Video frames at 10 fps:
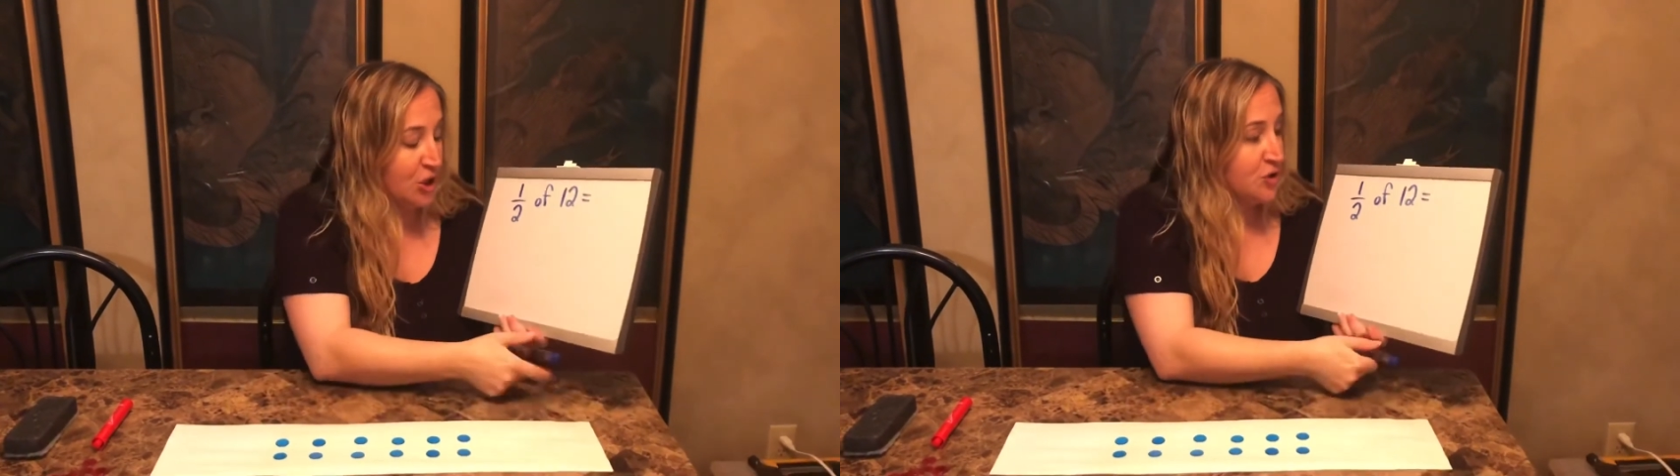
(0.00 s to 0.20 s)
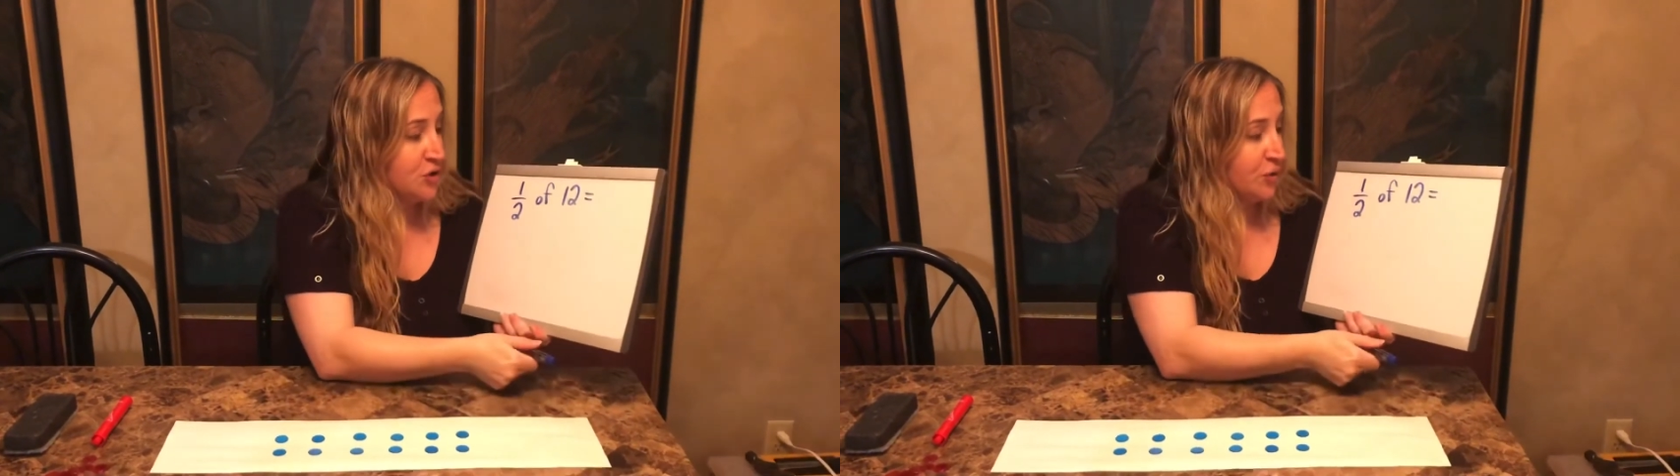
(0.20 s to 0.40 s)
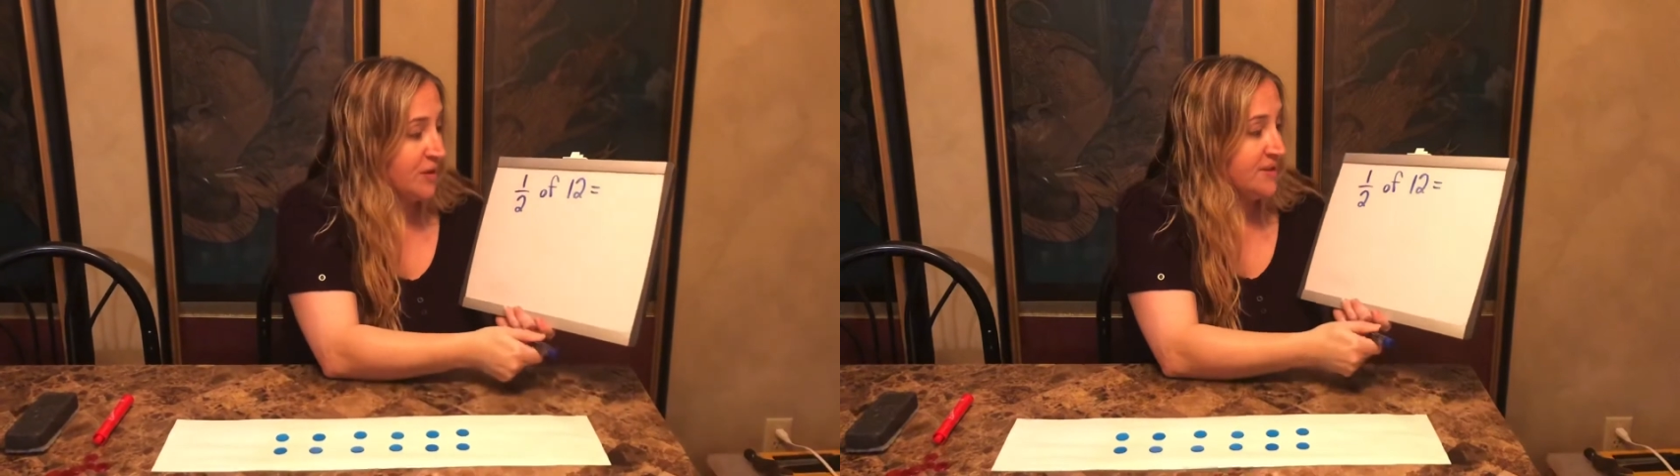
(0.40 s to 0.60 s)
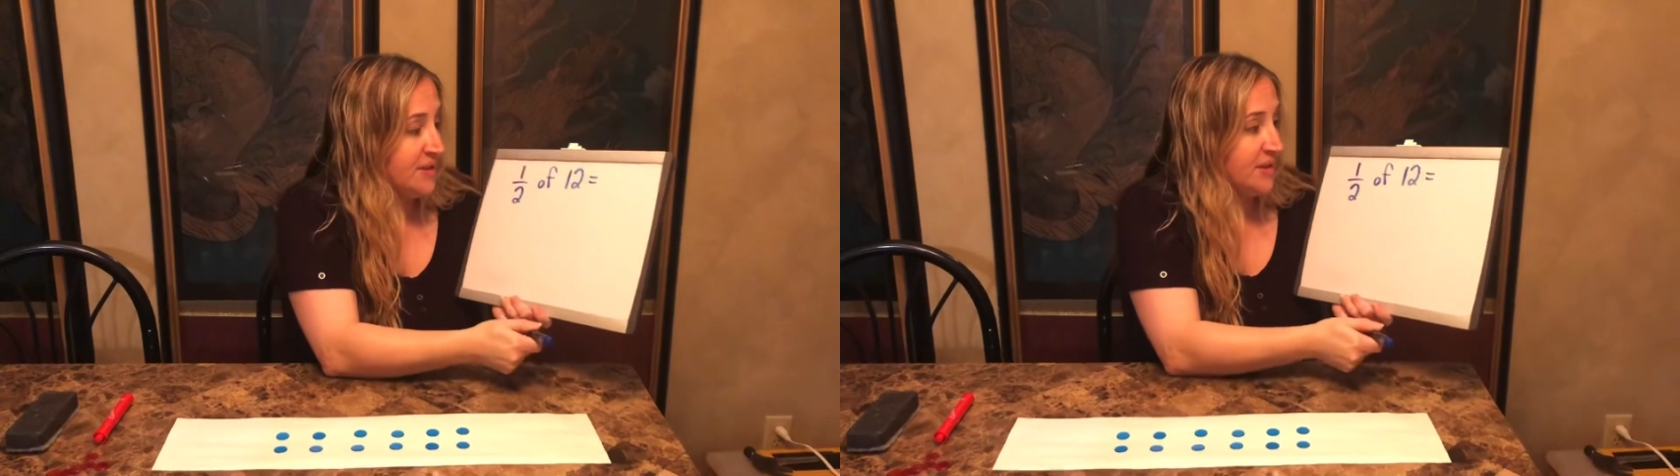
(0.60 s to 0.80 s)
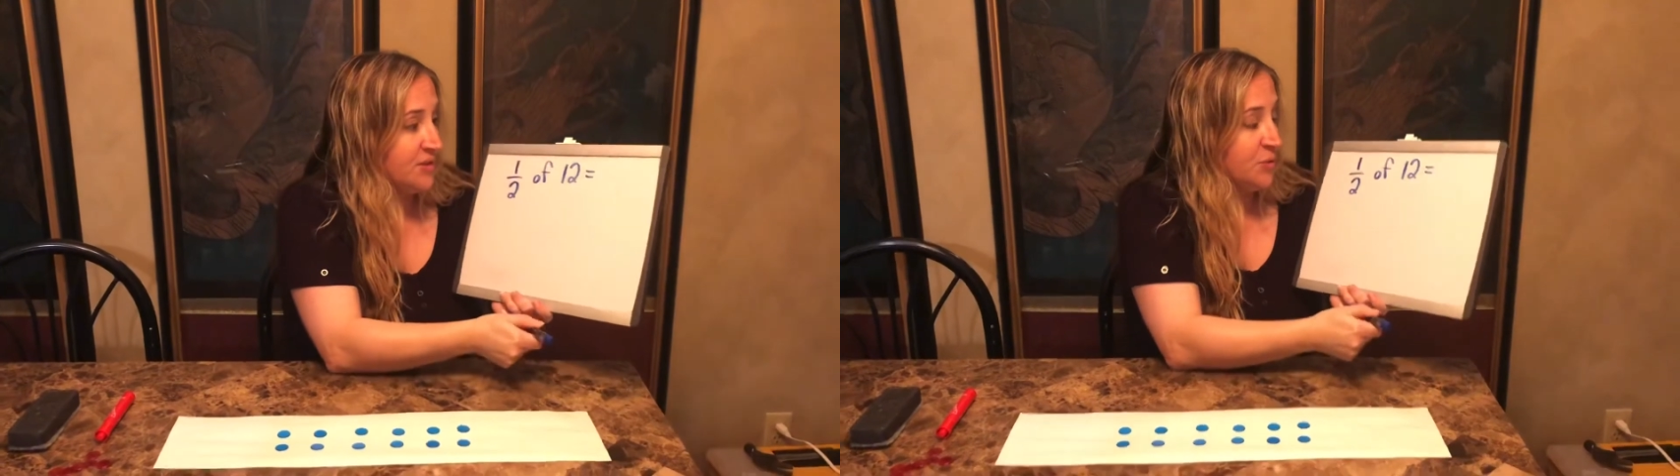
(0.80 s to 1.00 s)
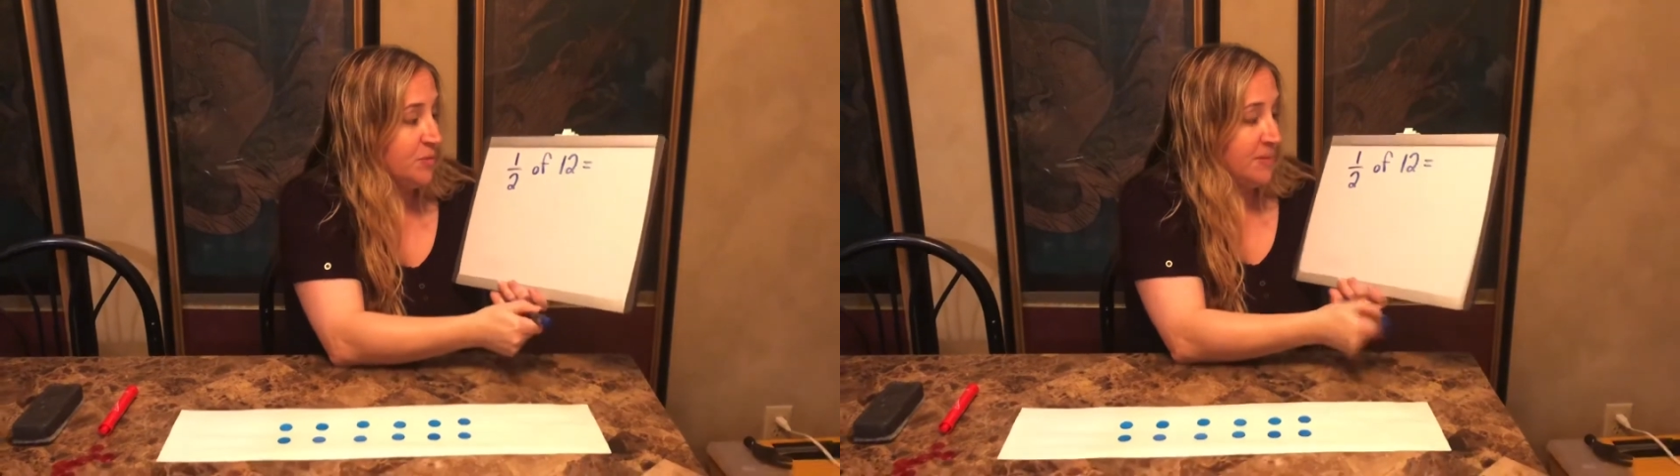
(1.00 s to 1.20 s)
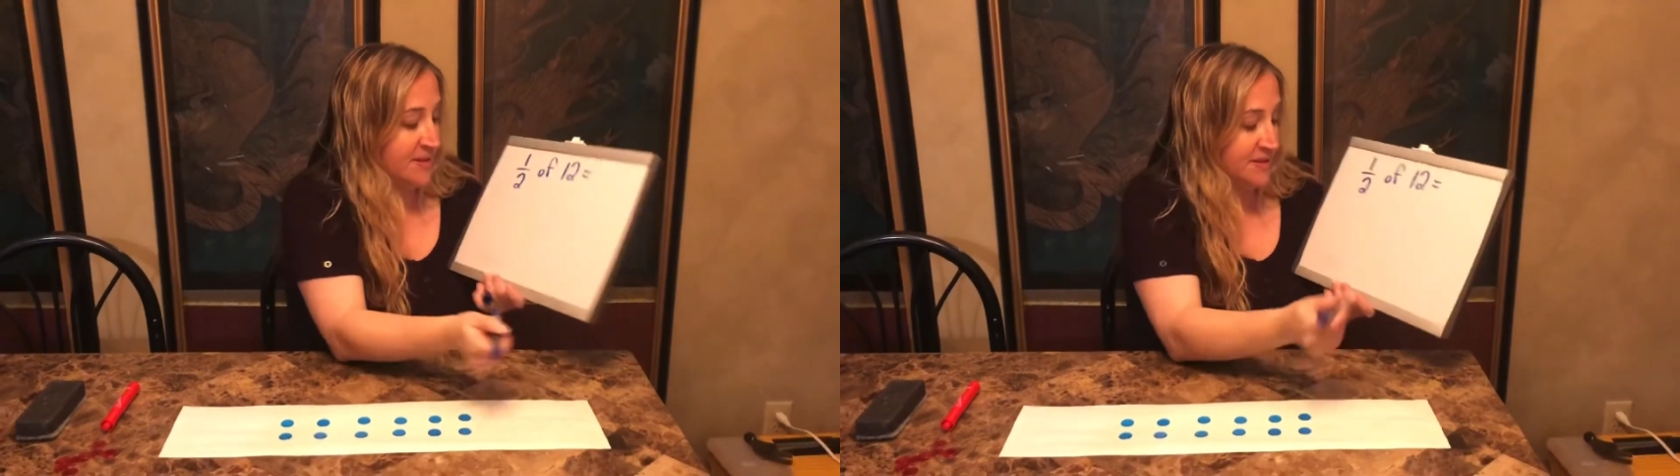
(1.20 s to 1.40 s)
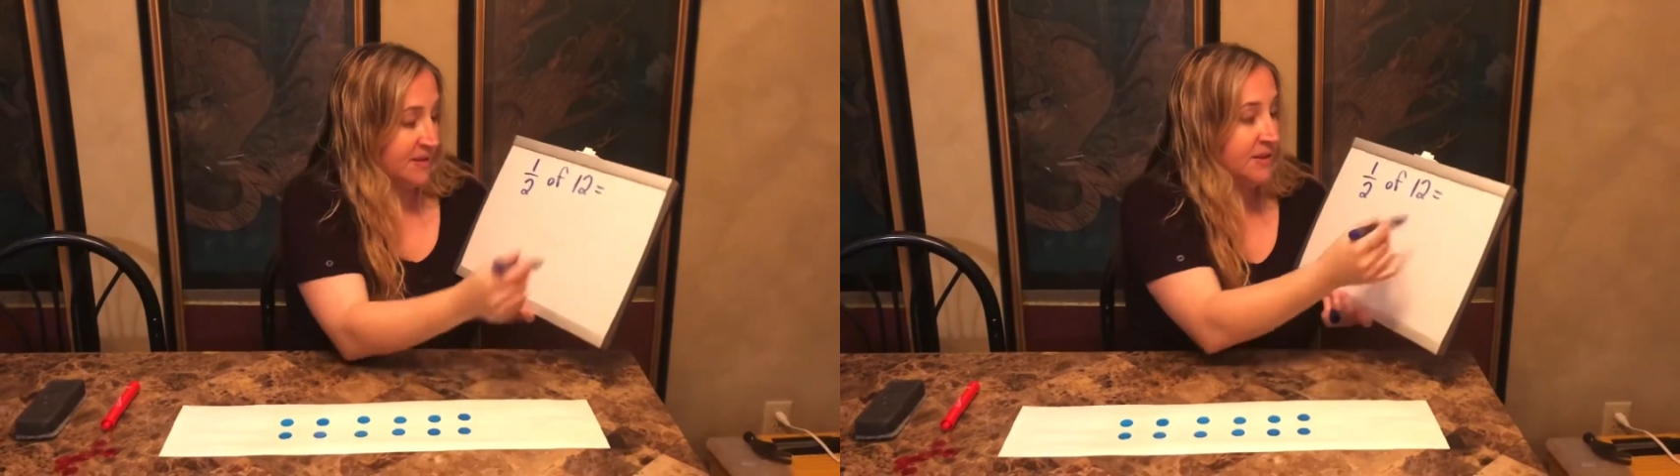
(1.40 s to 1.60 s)
So this answer would be
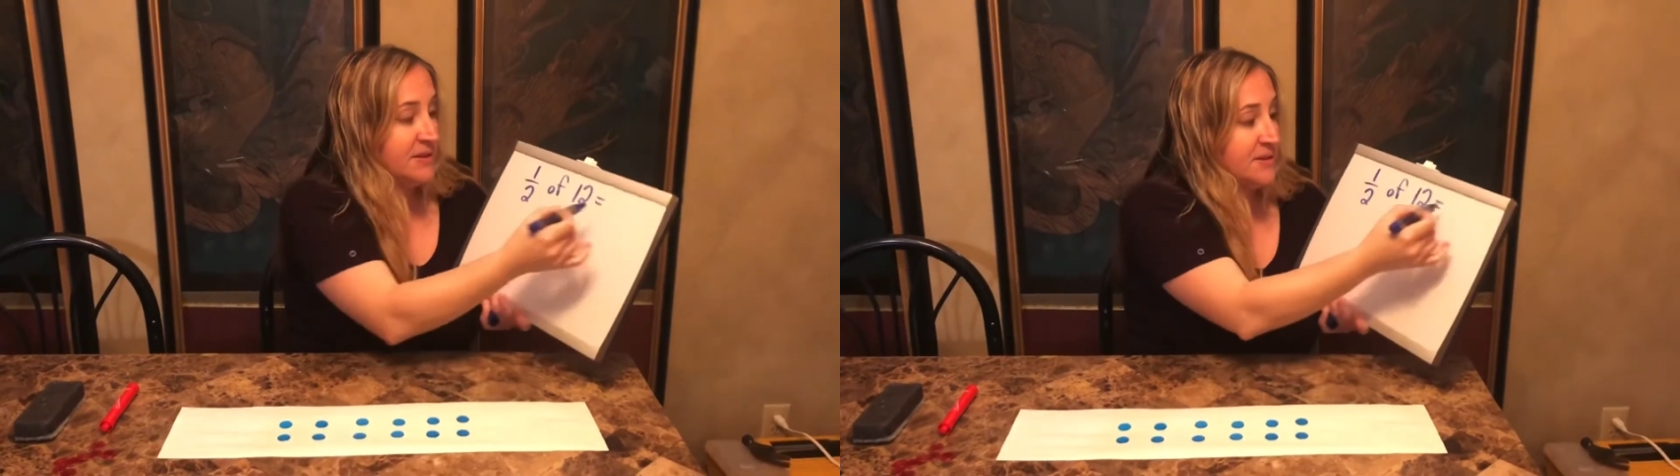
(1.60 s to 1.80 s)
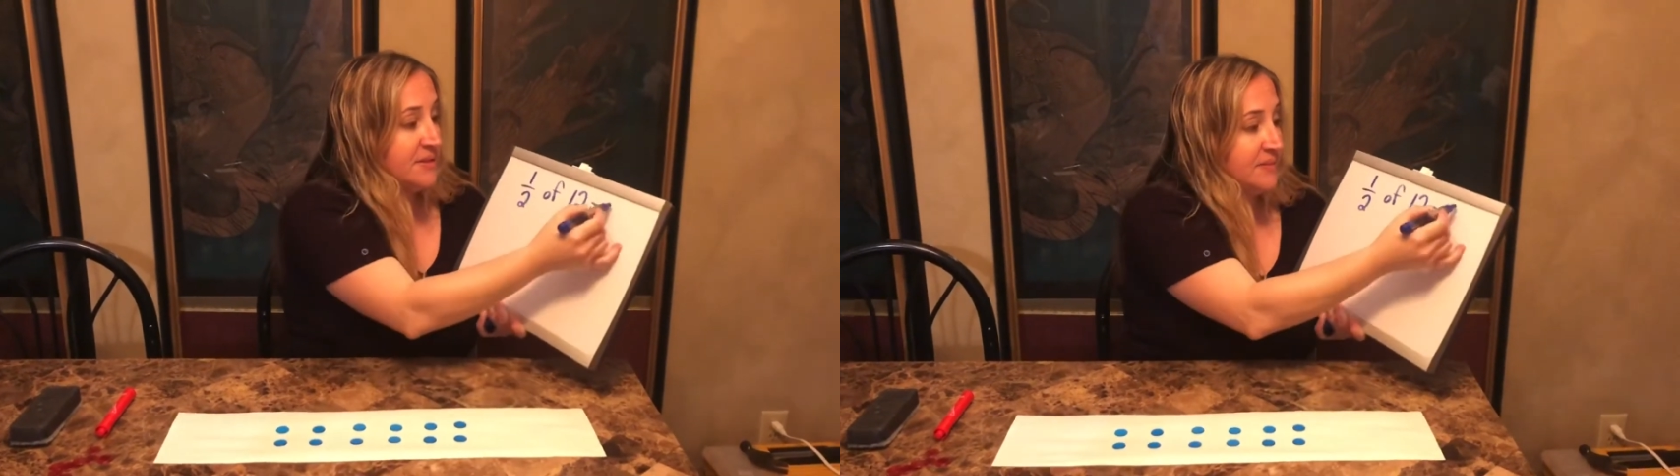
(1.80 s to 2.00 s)
6.